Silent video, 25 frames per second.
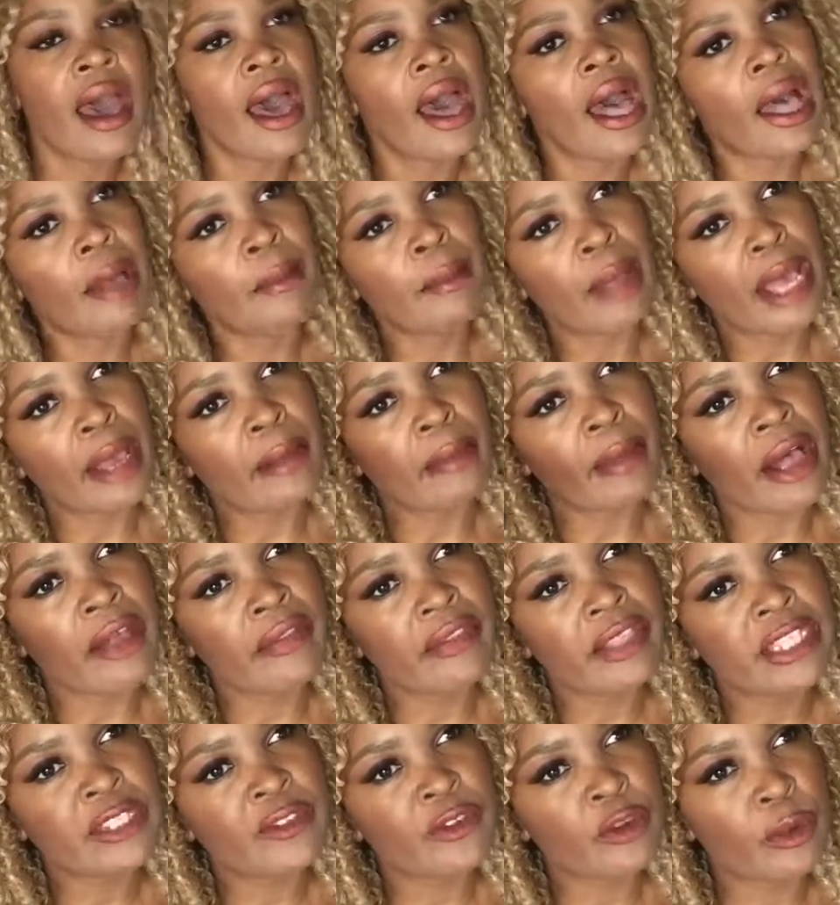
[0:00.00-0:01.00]
I
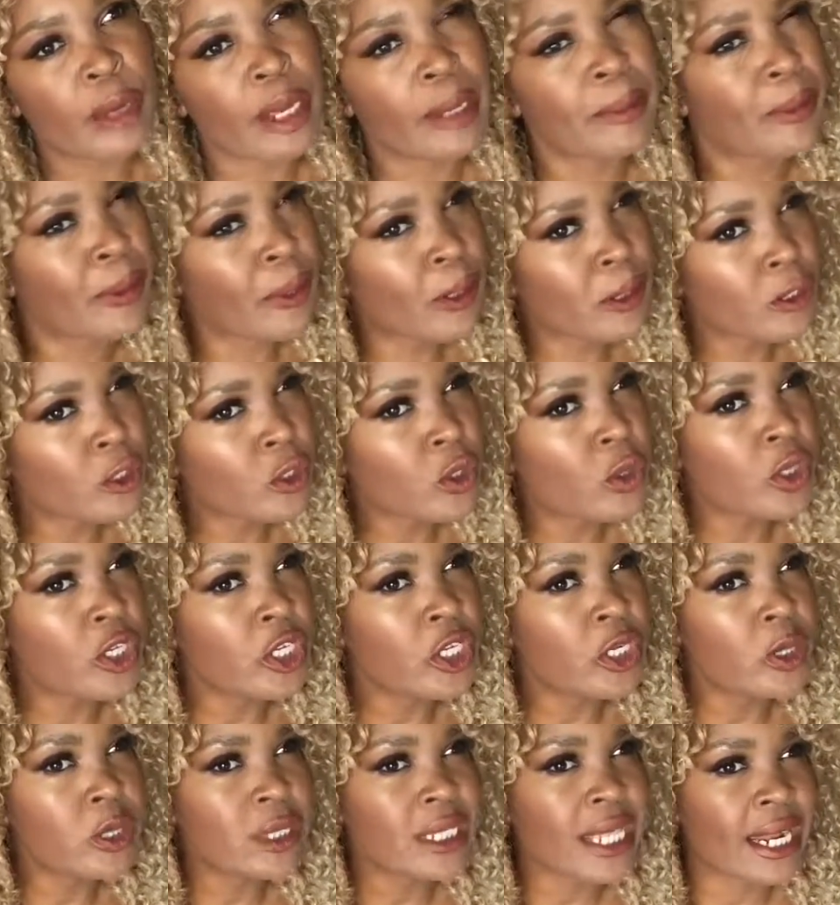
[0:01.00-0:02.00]
bought this for my personal
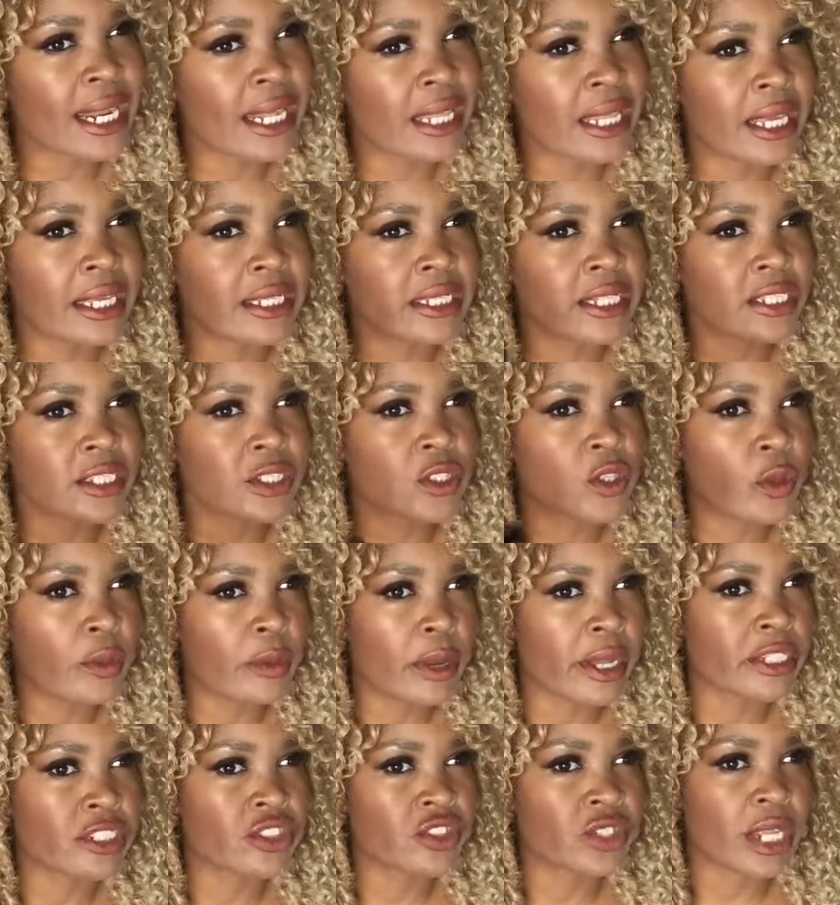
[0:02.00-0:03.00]
use and I liked it so
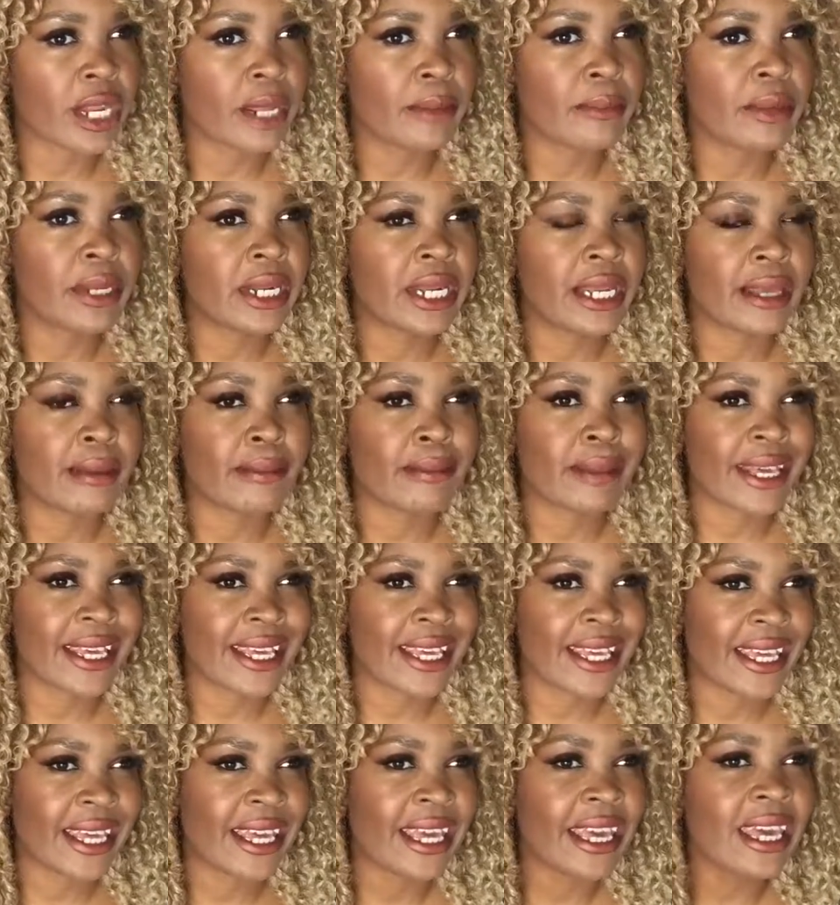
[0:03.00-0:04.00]
much that I put it in my
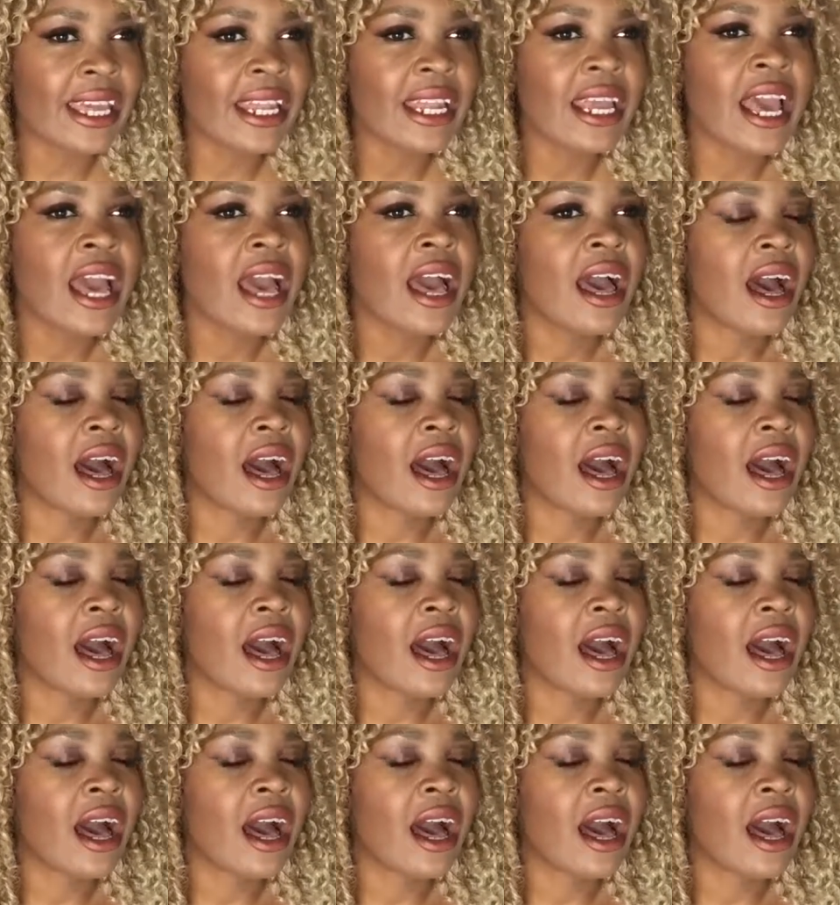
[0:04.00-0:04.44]
kit.